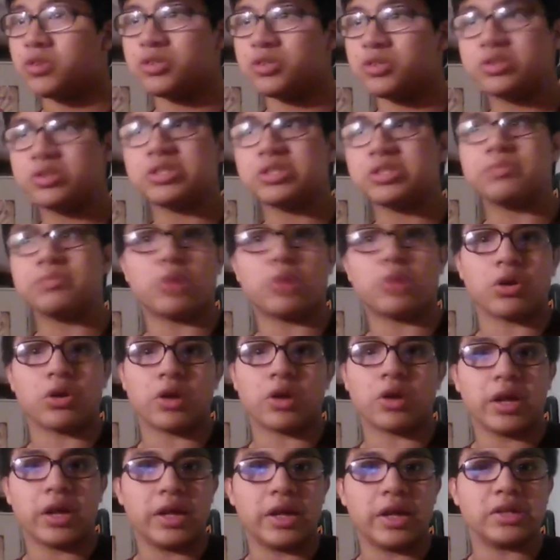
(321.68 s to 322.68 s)

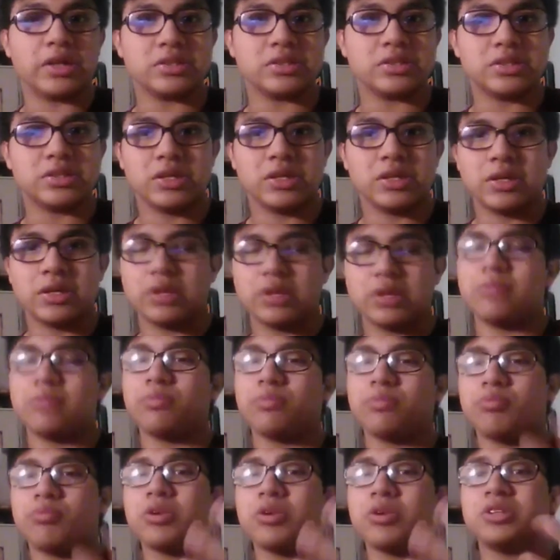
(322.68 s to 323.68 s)
smart, I guess.
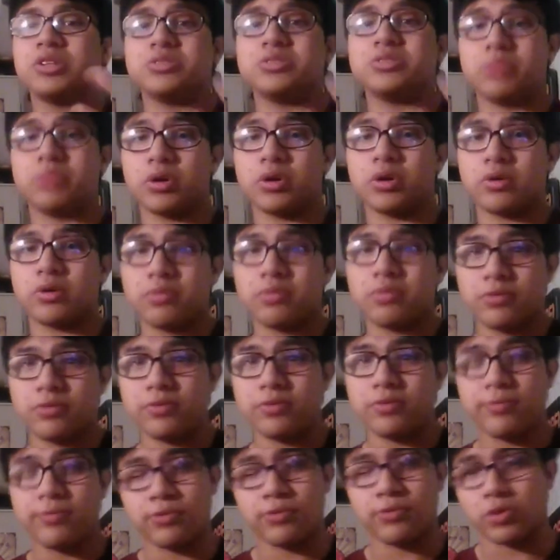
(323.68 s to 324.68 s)
Pretty smart
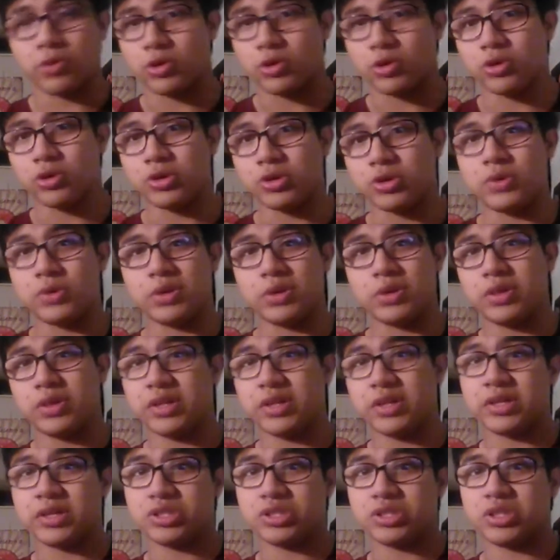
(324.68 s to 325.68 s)
for her doing the
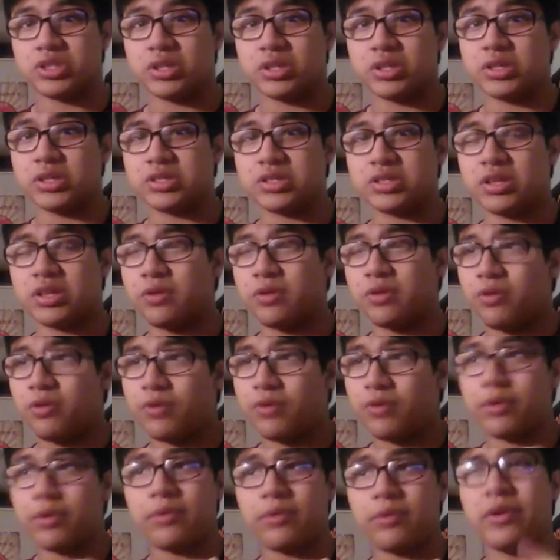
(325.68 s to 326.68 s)
things that she does.
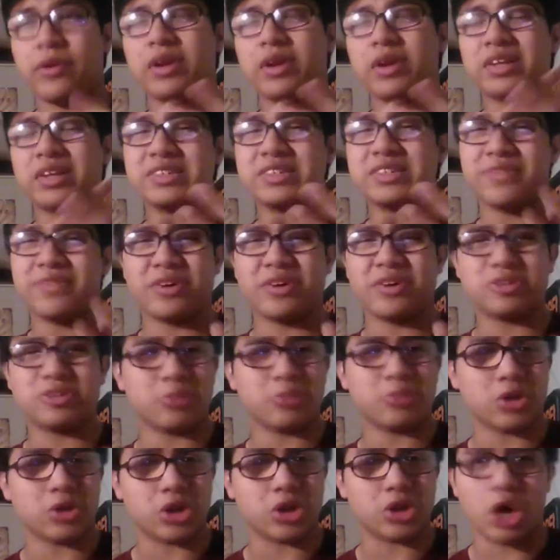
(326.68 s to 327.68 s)
Well, very at least very
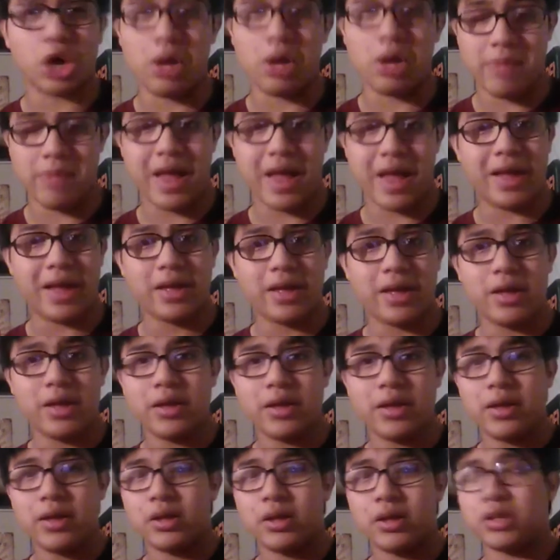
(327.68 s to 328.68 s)
smart in combat,
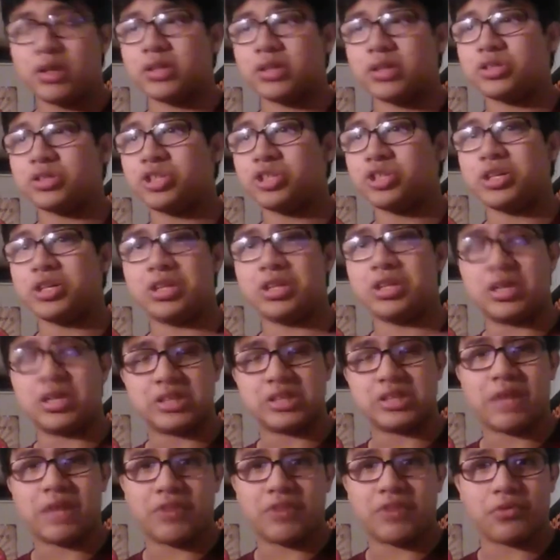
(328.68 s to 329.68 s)
because she
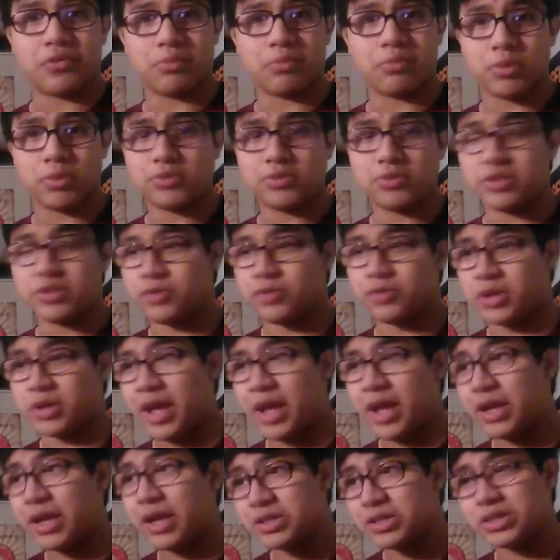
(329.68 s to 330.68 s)
does have different moves, different
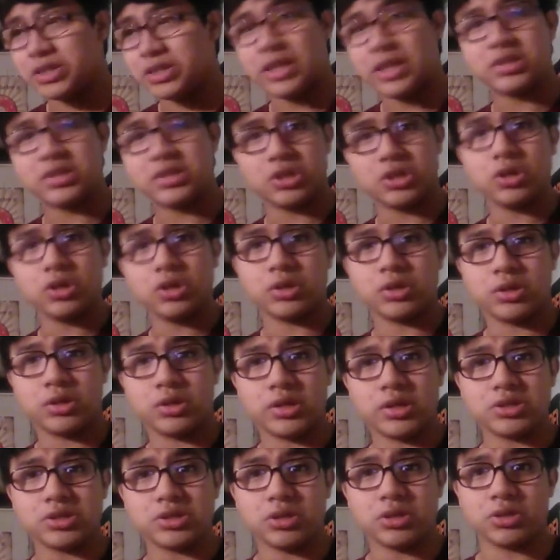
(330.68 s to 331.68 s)
attacks, and that's good.
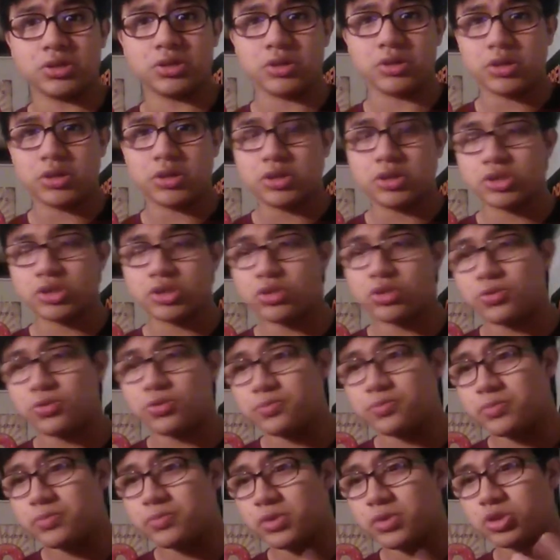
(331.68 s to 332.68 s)
That's good.
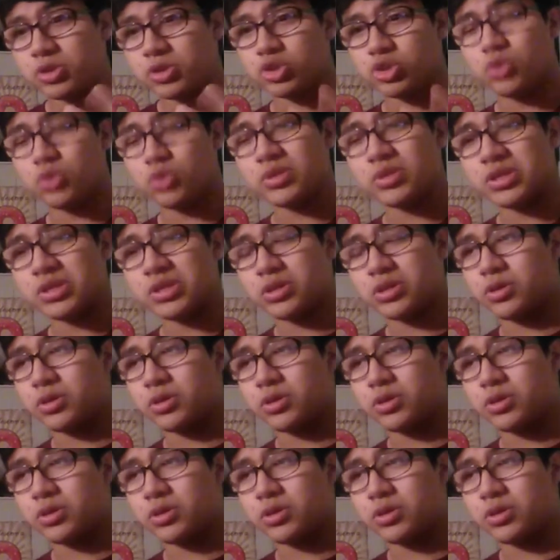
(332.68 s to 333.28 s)
So Zorias